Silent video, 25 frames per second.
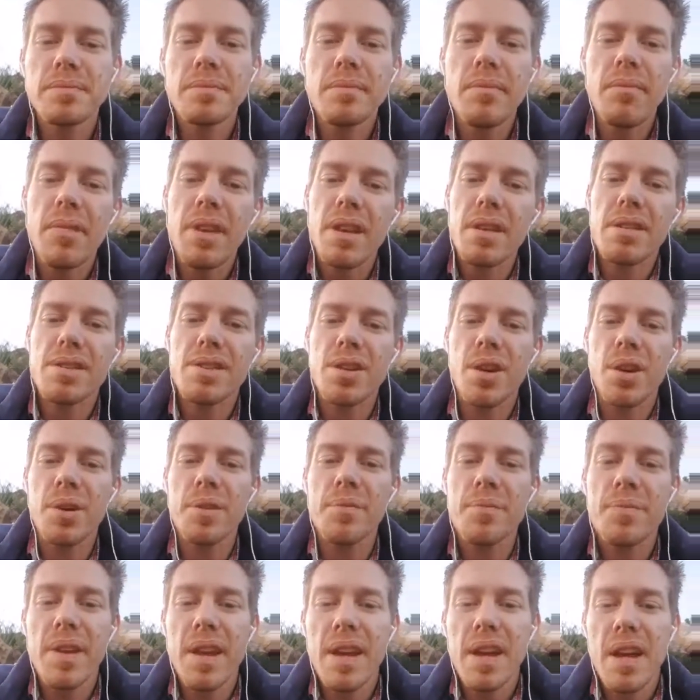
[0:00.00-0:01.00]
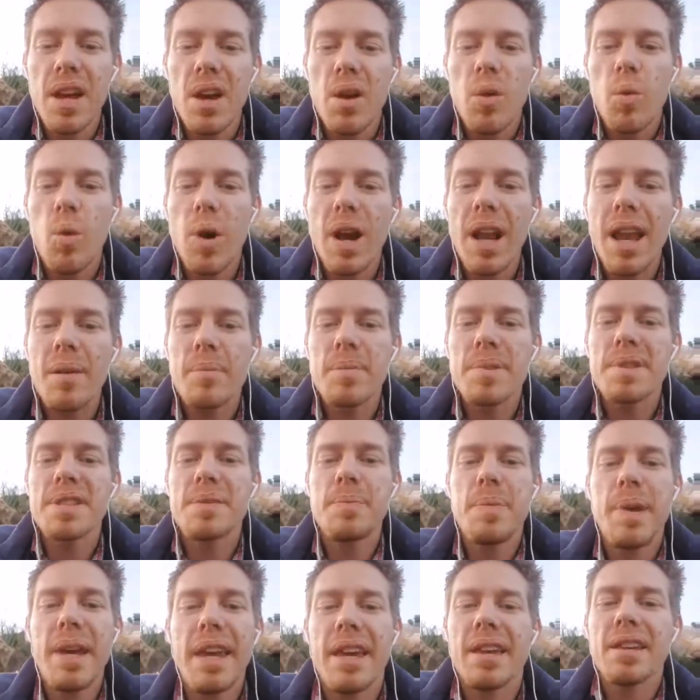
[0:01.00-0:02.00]
So while I'm
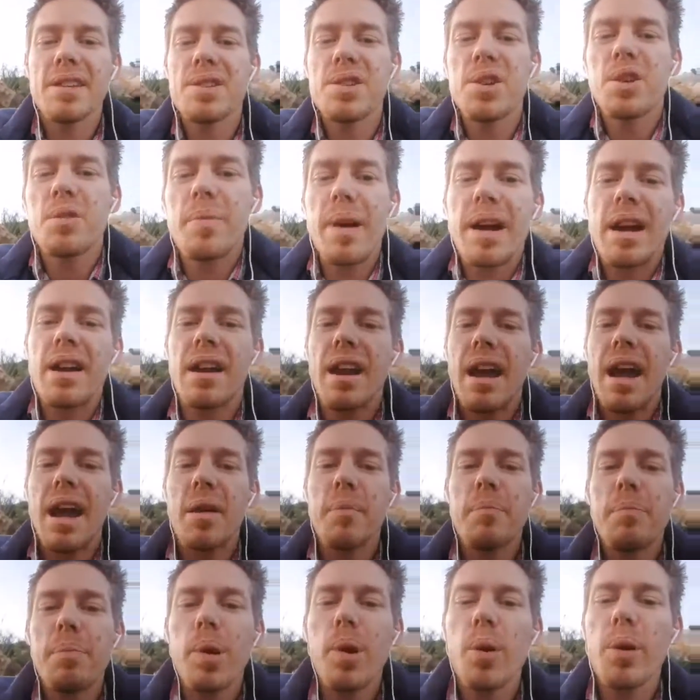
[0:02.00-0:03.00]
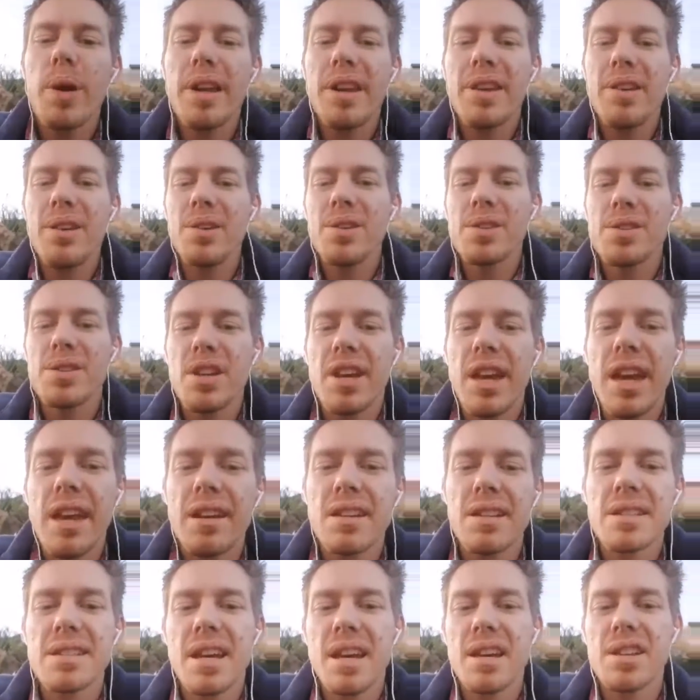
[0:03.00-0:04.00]
speaking to you about it, I implore you to get in
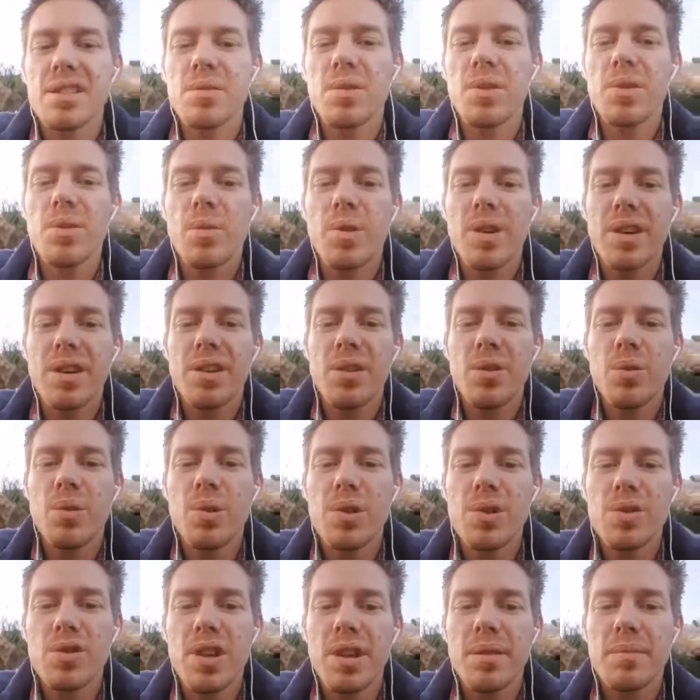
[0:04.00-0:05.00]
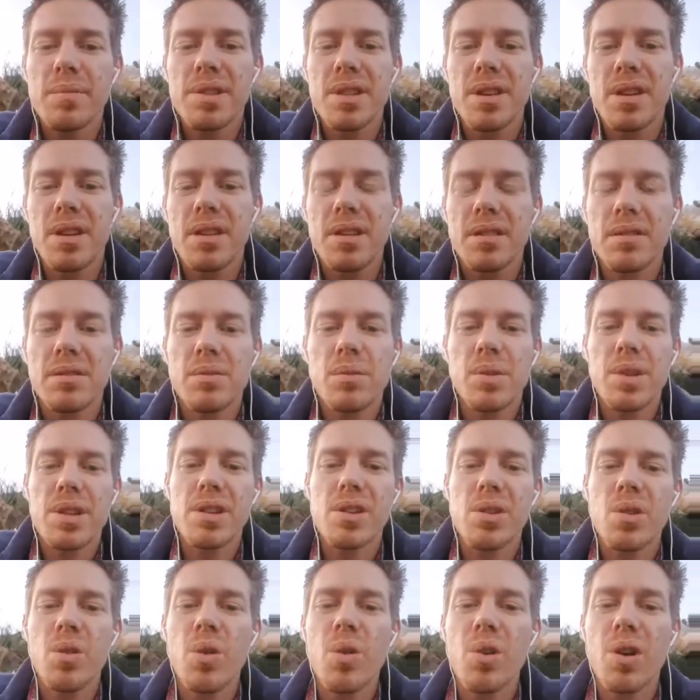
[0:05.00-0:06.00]
touch with what your dreams are, what
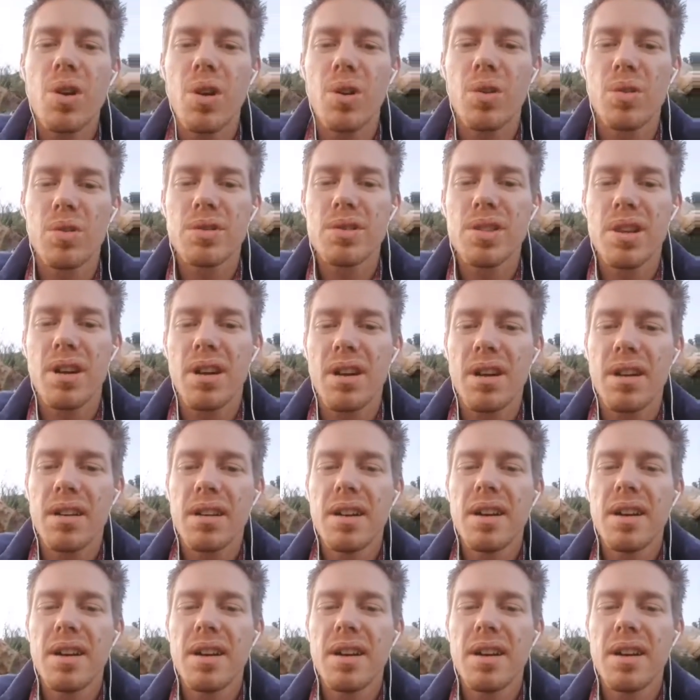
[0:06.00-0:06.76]
your goals are,